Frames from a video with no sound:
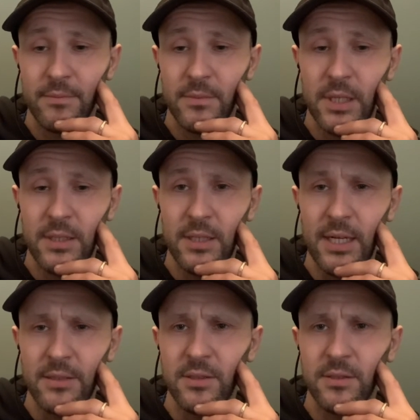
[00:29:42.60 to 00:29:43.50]
And yeah,
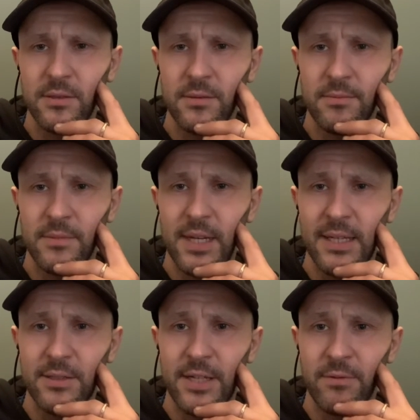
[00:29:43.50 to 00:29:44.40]
just any
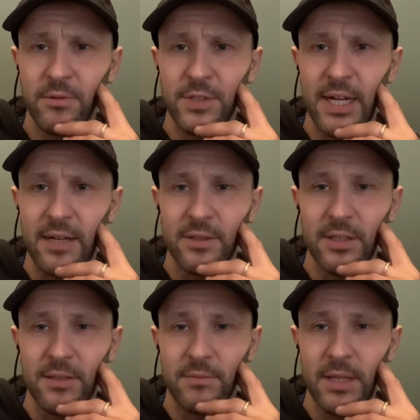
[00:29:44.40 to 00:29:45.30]
general chat,
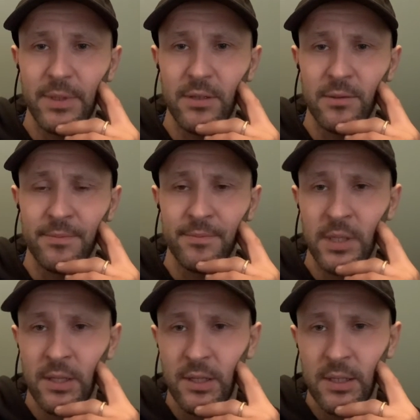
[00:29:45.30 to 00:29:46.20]
let me know.
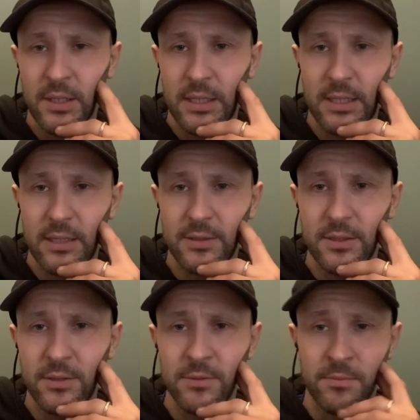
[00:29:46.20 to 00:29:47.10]
And I'll see you
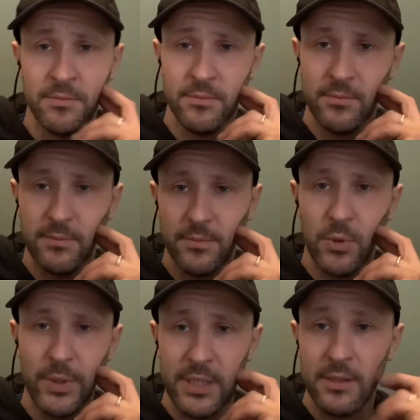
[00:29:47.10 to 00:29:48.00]
soon. Bye.